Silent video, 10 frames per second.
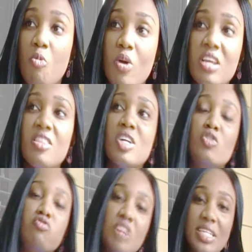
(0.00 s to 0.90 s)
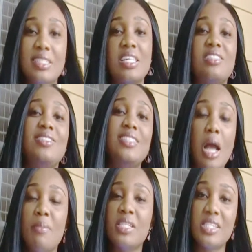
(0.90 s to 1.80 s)
one of the craziest,
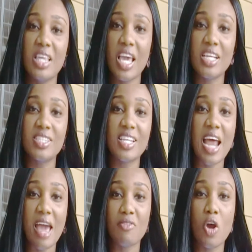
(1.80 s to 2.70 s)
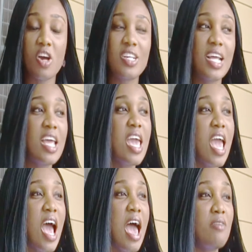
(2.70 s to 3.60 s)
dumbest things that I've heard,
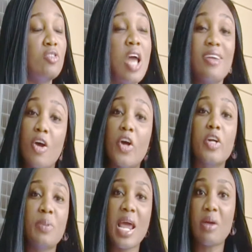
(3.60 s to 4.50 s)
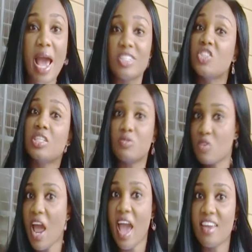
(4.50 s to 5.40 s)
not heard, but I actually
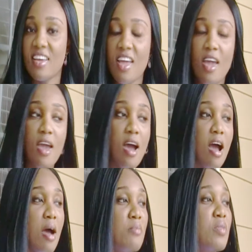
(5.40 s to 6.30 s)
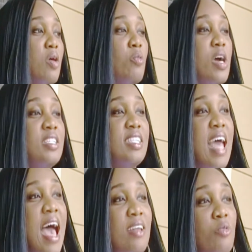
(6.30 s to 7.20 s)
read, was
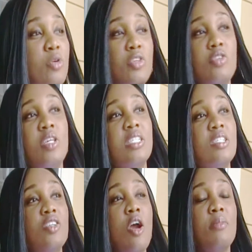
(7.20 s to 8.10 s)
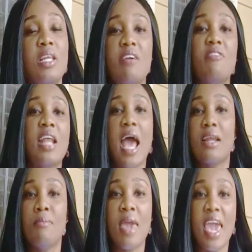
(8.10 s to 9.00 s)
that, well, you can determine if an
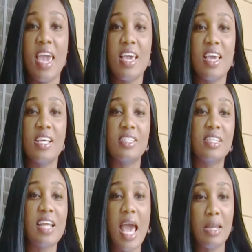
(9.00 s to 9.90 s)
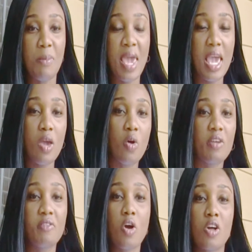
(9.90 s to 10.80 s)
anime is an anime
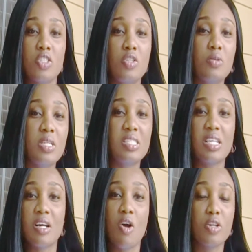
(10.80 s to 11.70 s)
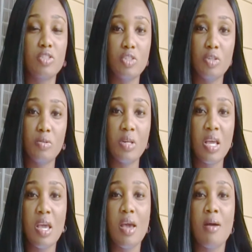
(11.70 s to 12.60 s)
or if a cartoon is a cartoon
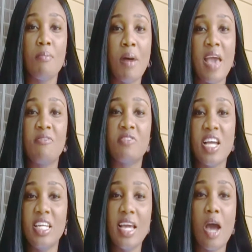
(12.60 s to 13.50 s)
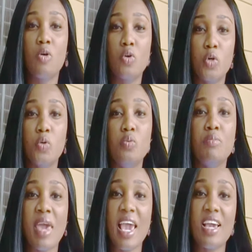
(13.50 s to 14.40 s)
by finding out who
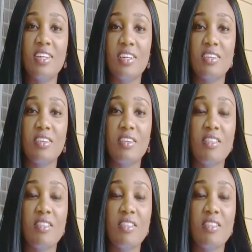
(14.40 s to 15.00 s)
made